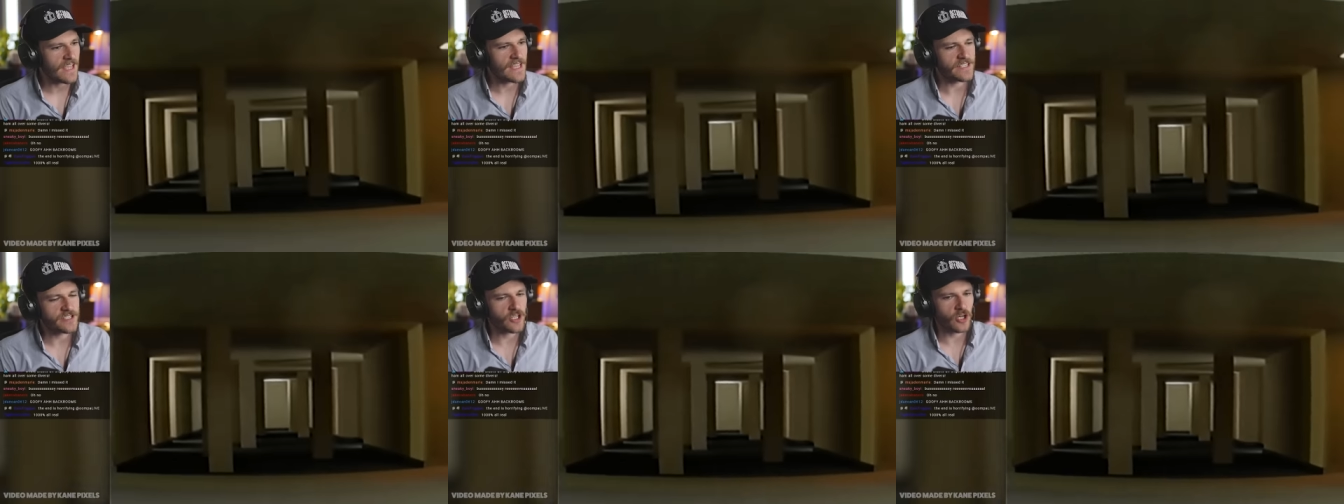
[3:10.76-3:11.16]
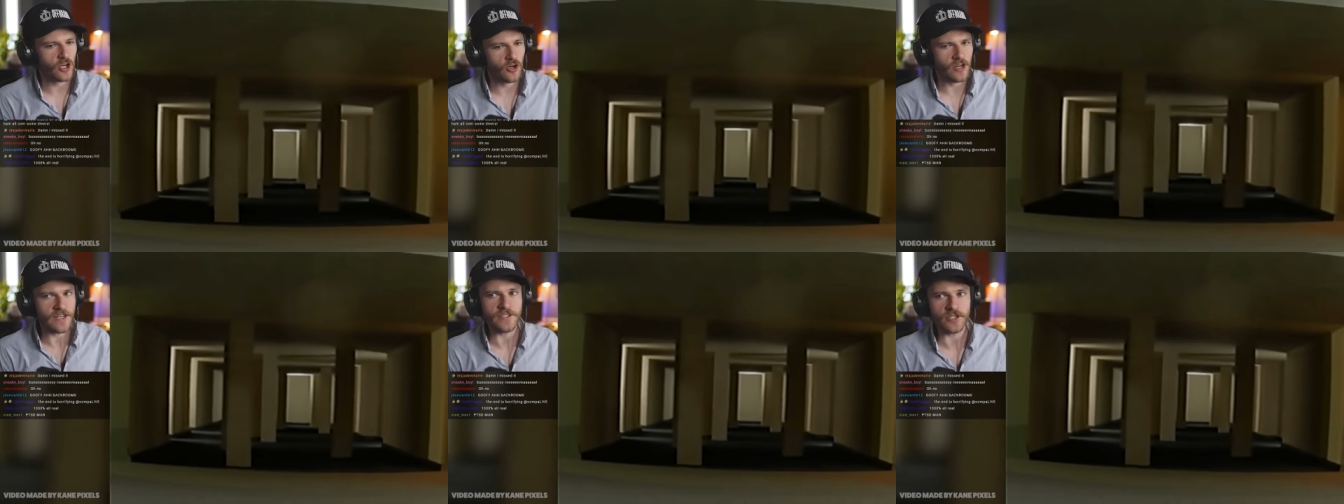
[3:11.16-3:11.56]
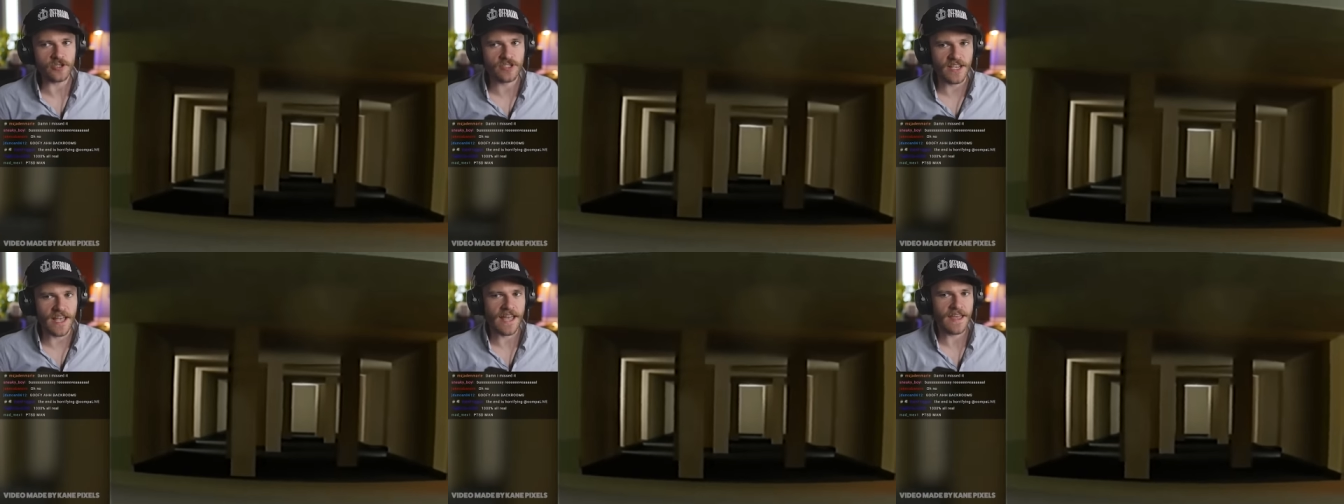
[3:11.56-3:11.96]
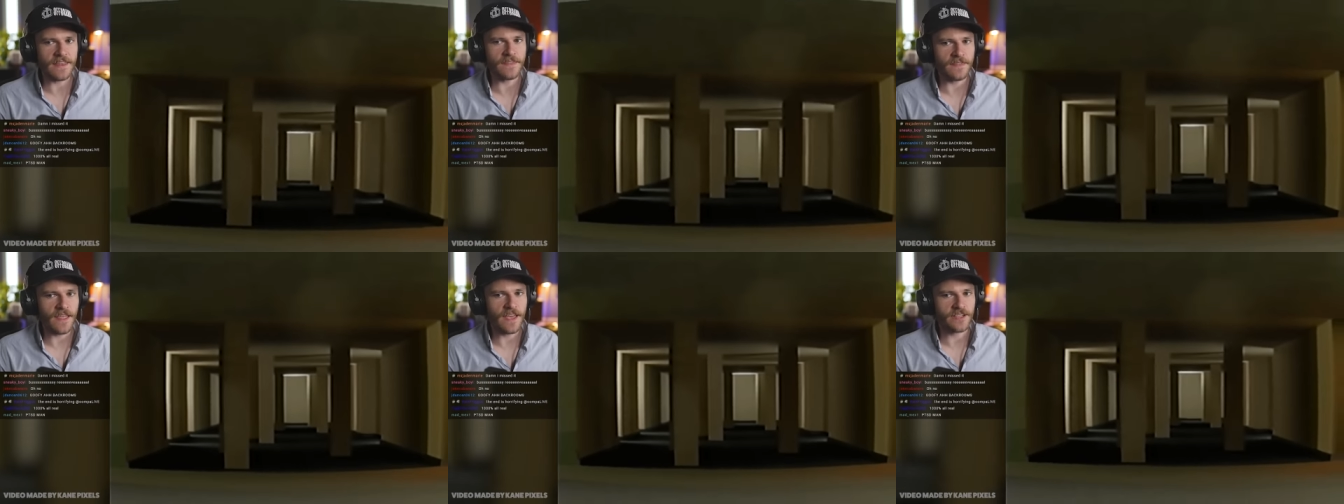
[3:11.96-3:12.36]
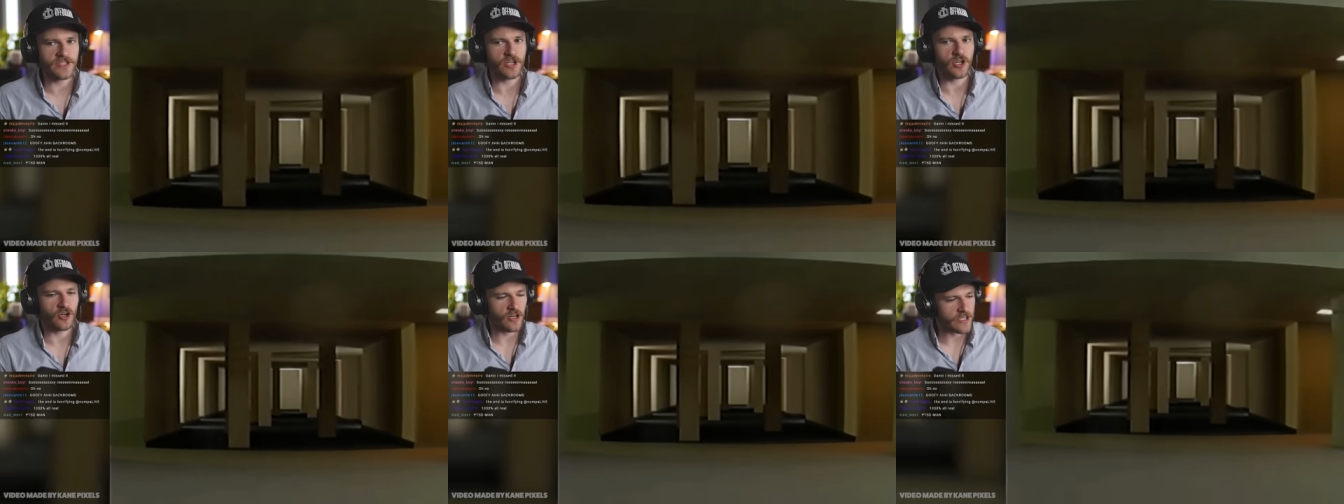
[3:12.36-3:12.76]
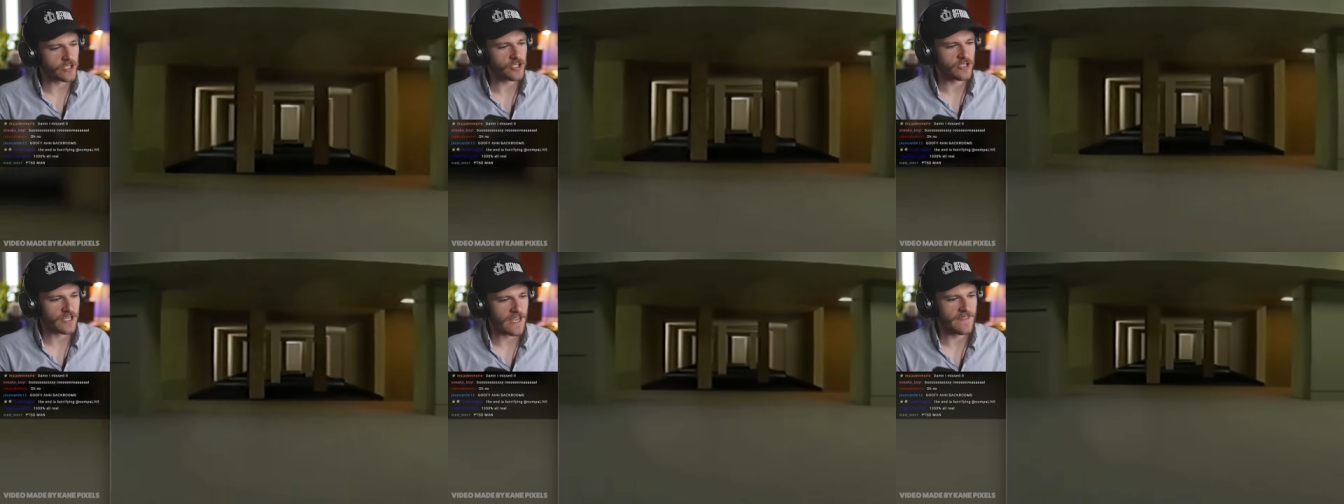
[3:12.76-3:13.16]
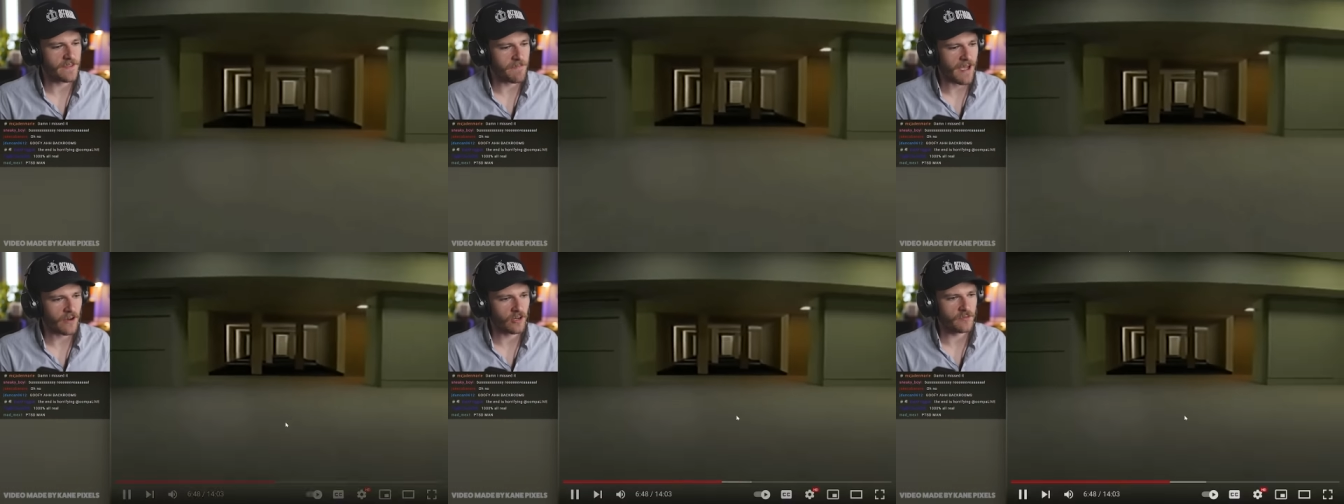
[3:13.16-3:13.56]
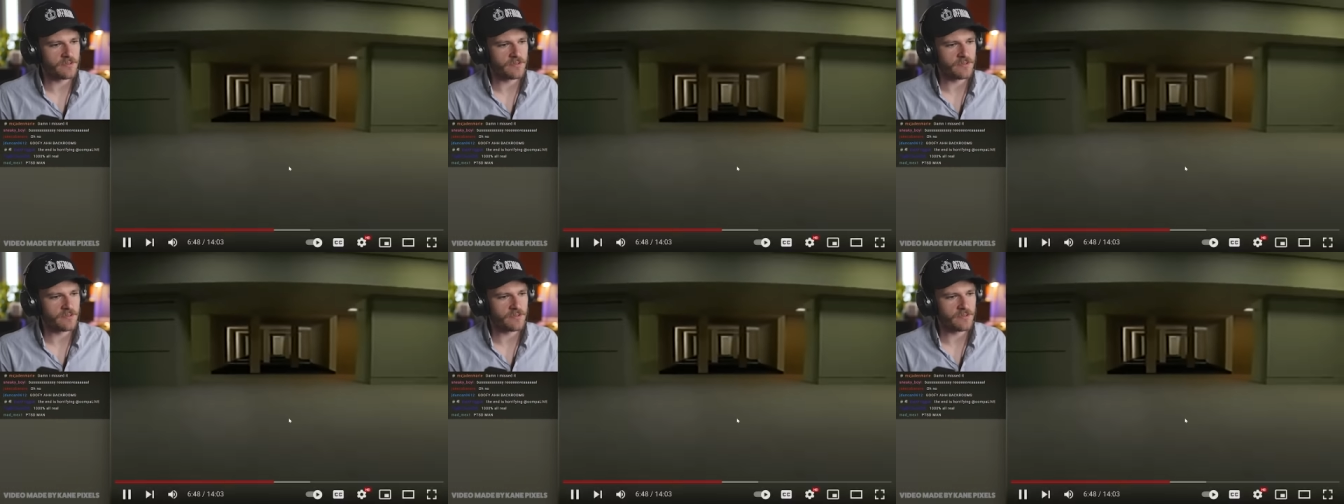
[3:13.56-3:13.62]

Is there creatures in? Is there creatures in the back